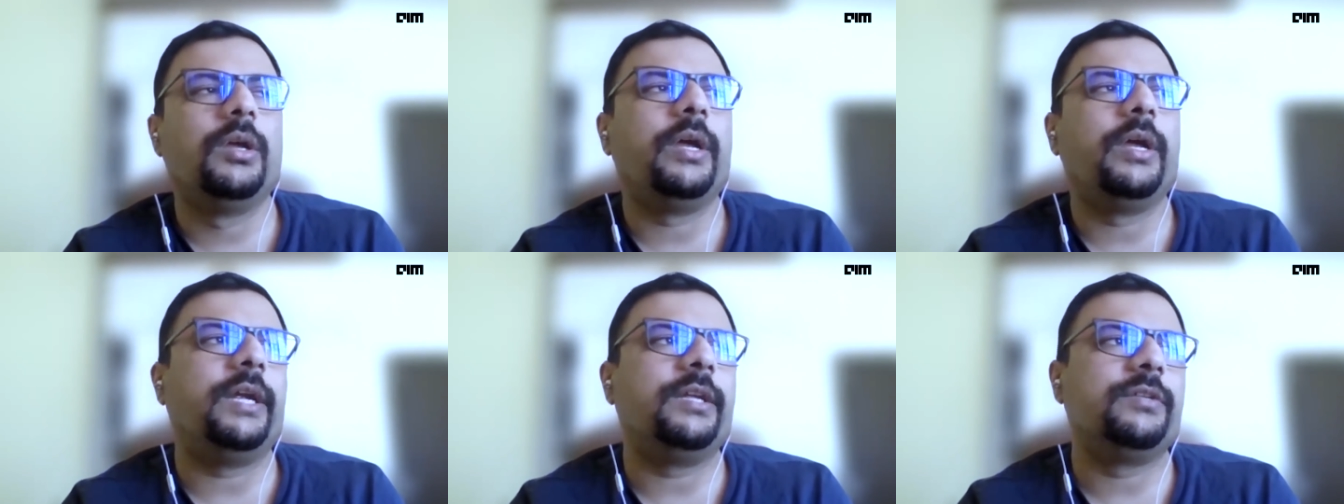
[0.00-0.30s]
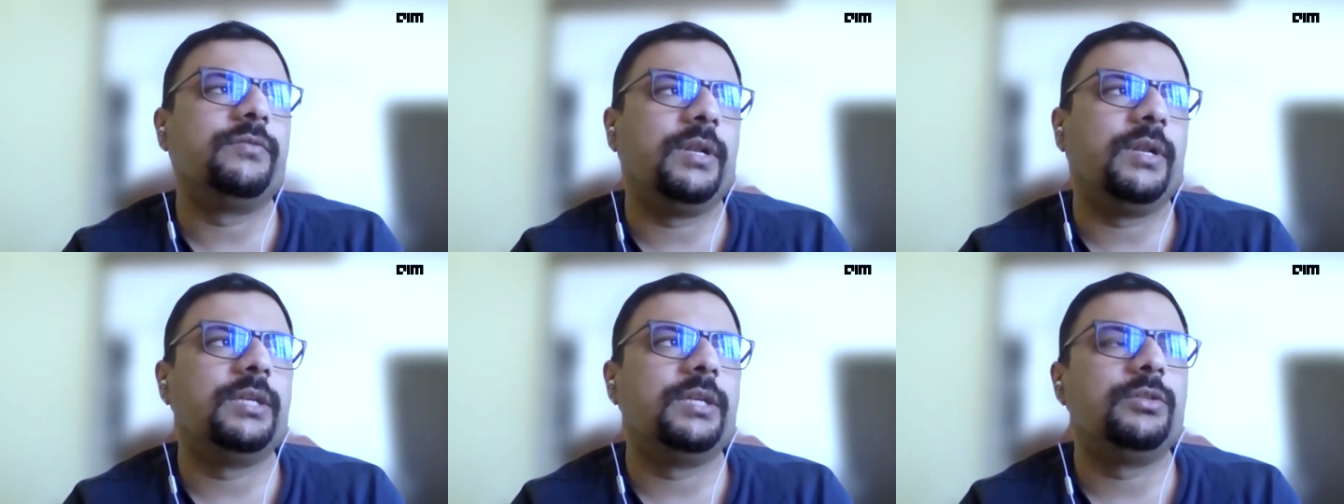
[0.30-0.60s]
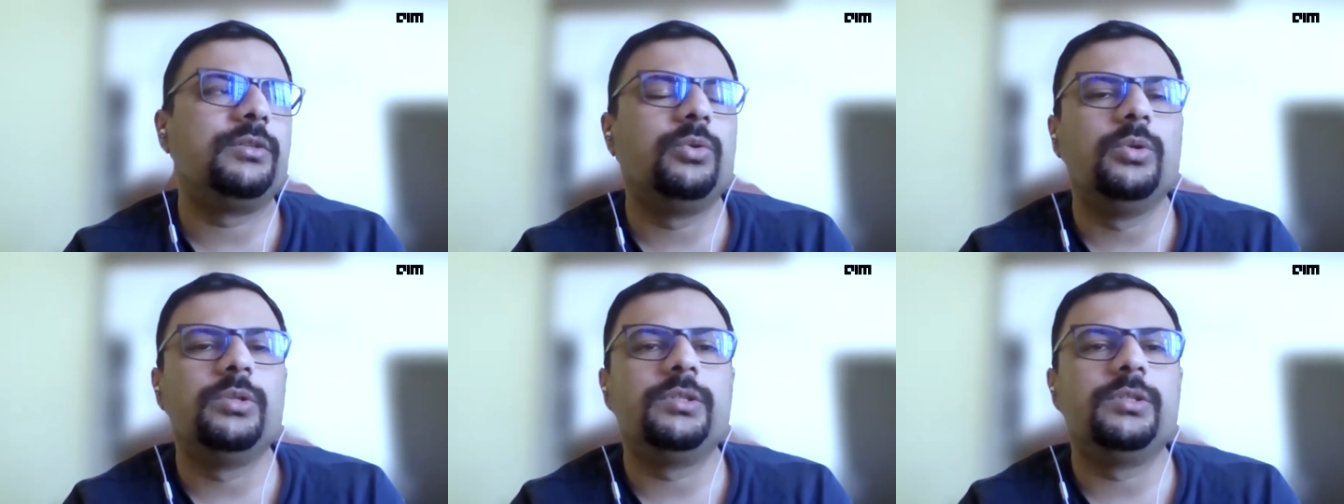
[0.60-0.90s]
as well as
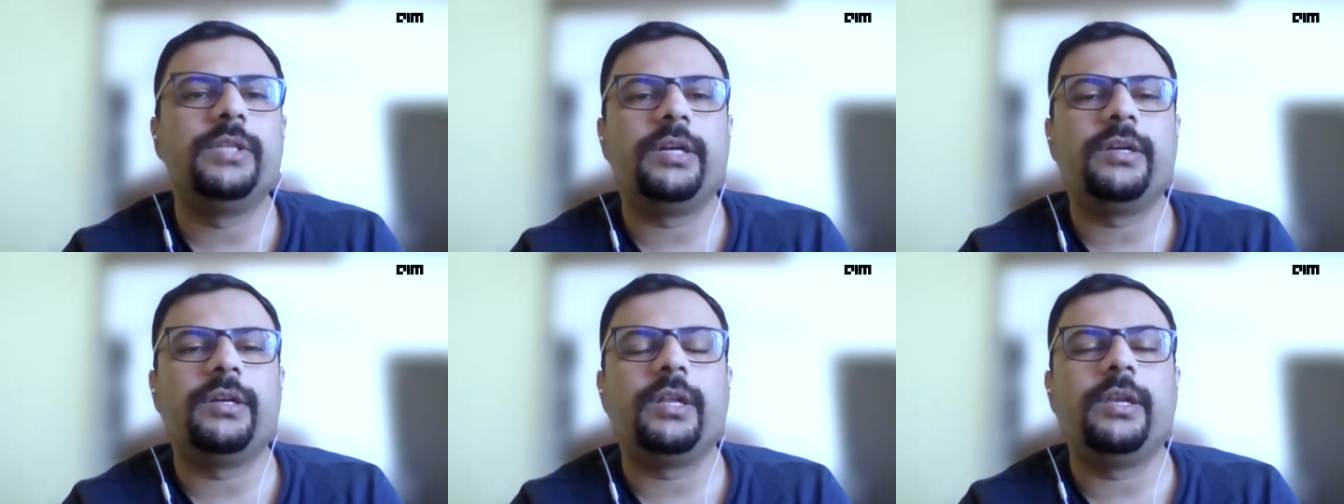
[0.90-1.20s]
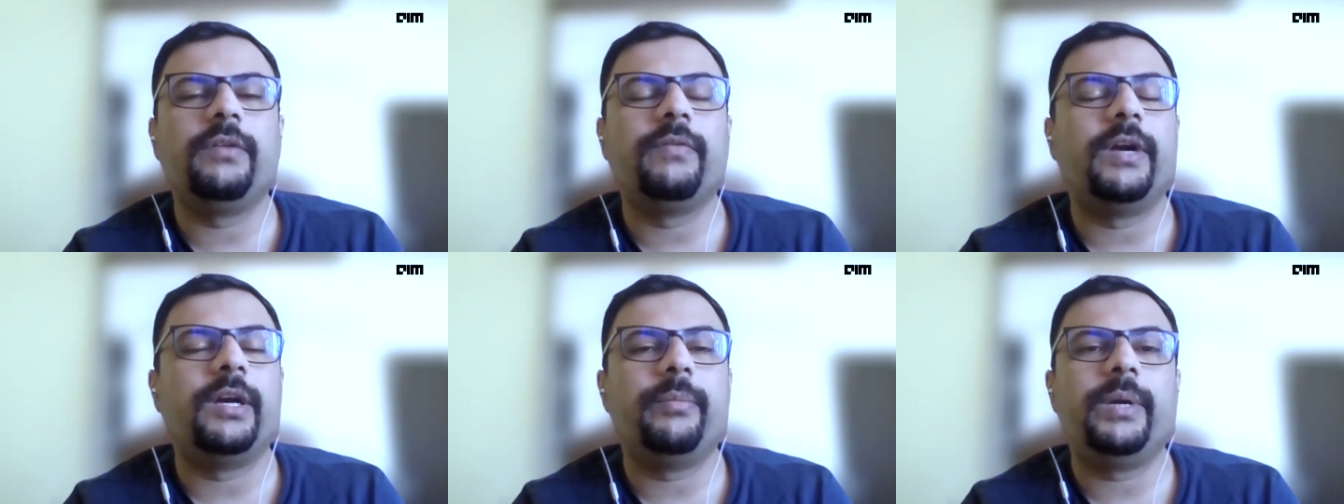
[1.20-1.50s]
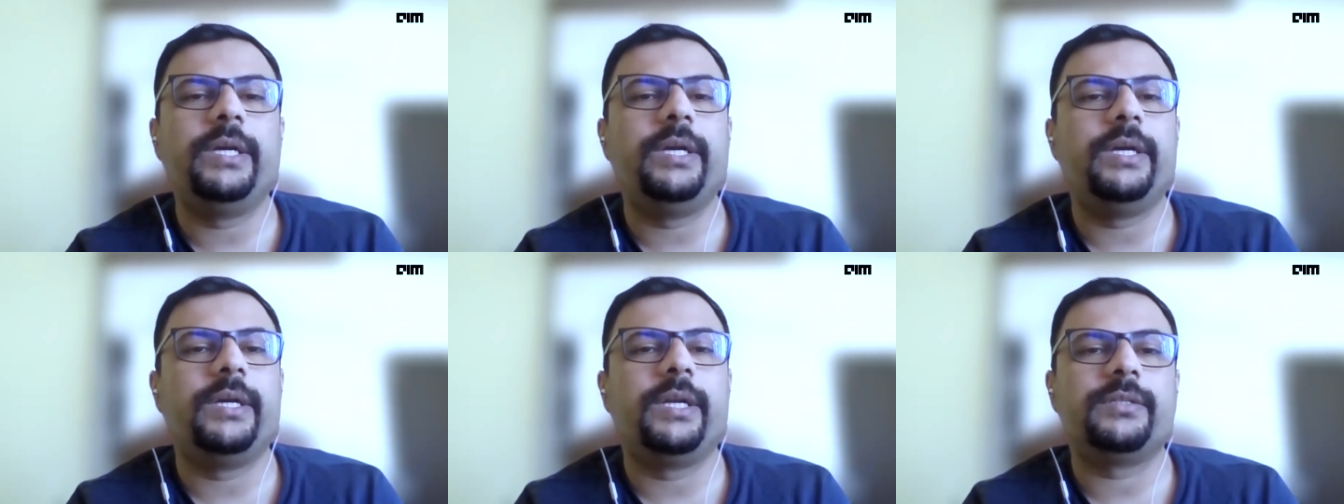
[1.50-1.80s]
tools that are required
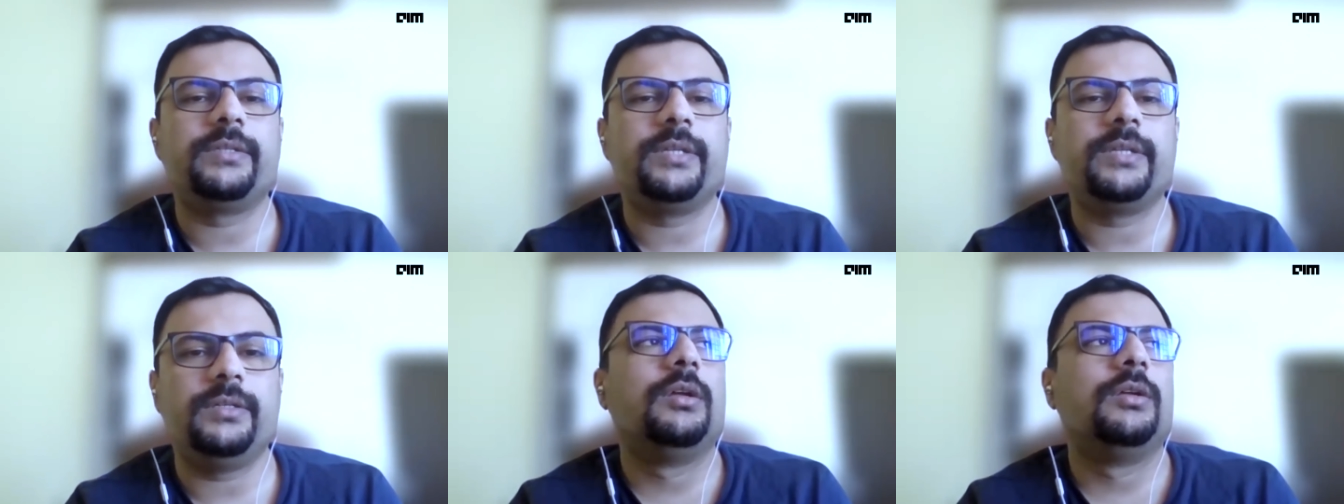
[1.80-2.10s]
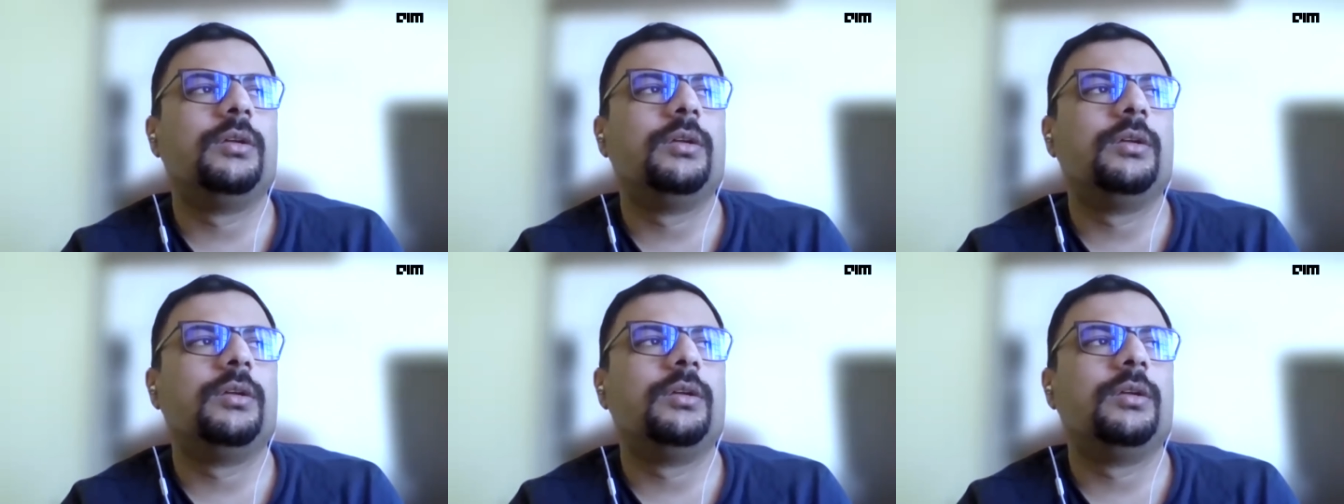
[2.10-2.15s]
by data science.